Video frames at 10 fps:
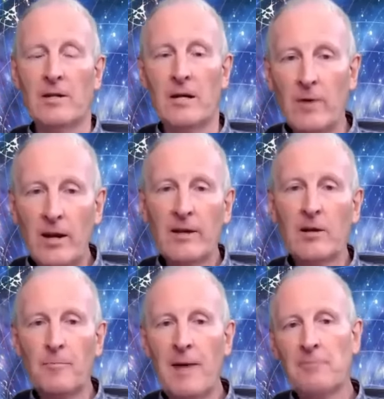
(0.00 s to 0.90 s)
Now, when I
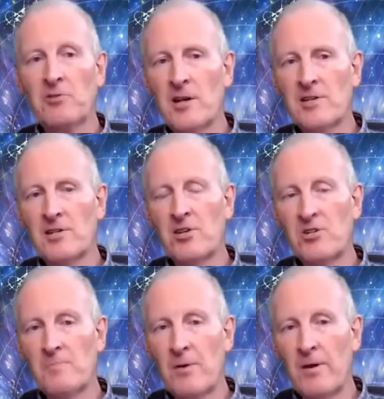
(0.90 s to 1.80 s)
got baptized in the
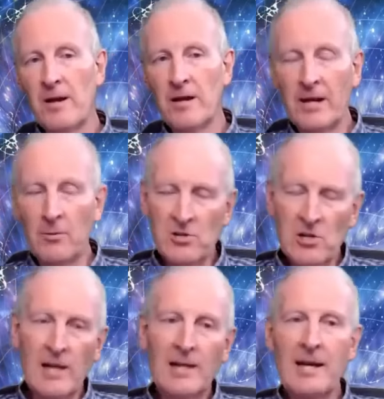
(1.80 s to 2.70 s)
Spirit, it was
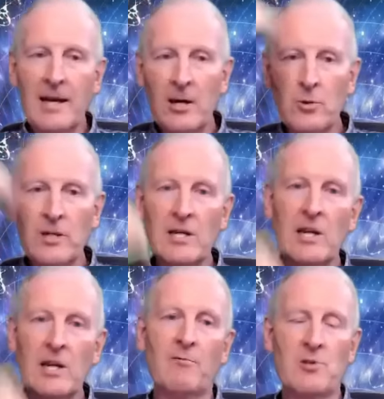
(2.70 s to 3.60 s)
like liquid
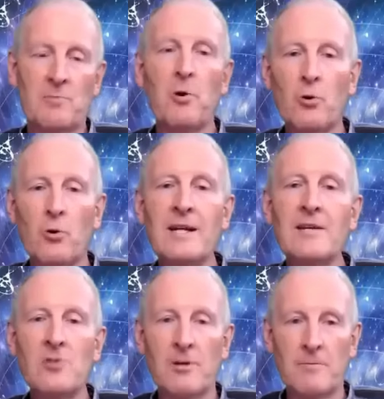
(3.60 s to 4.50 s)
love was poured
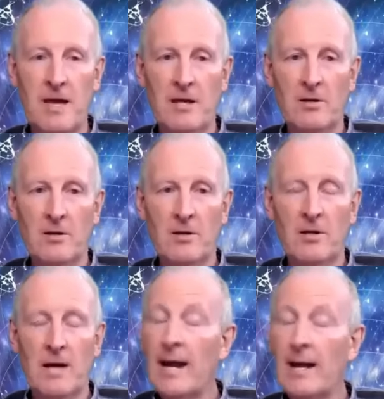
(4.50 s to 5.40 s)
into me.
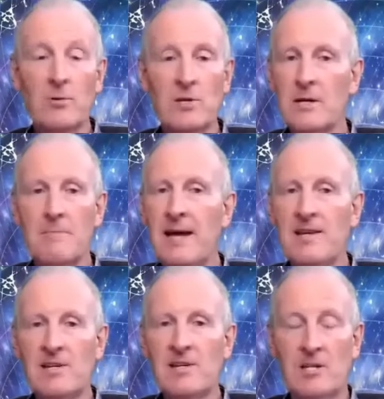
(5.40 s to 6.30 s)
And that was an
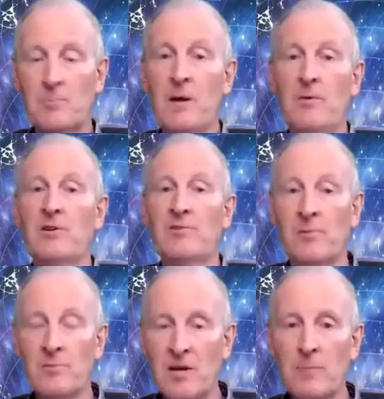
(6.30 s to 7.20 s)
amazing experience
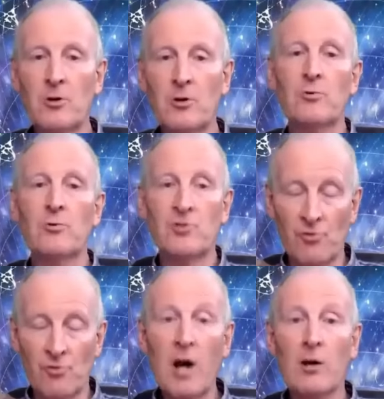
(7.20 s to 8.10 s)
from someone who
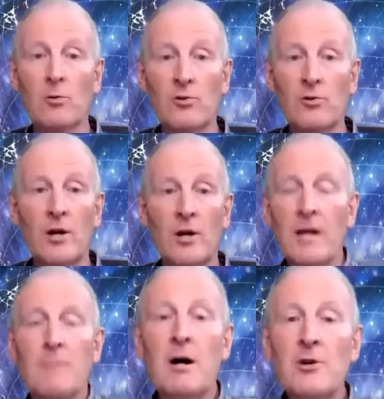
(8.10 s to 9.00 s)
struggled
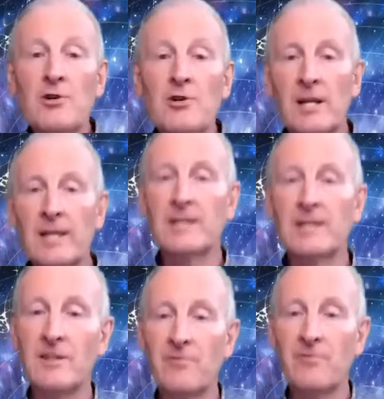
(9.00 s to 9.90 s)
emotionally and
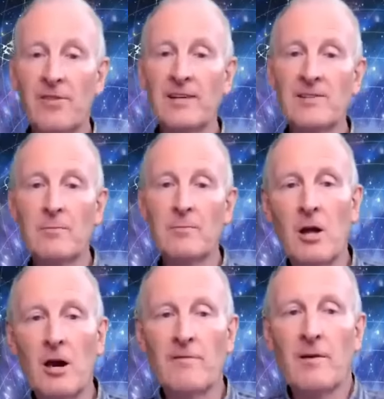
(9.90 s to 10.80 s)
different things in my
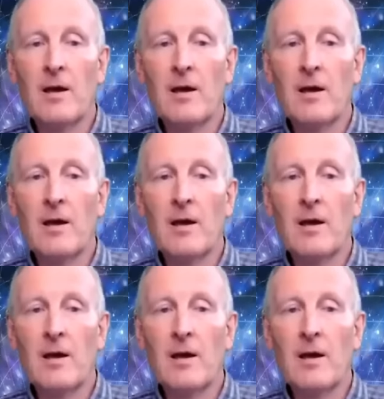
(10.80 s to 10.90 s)
life.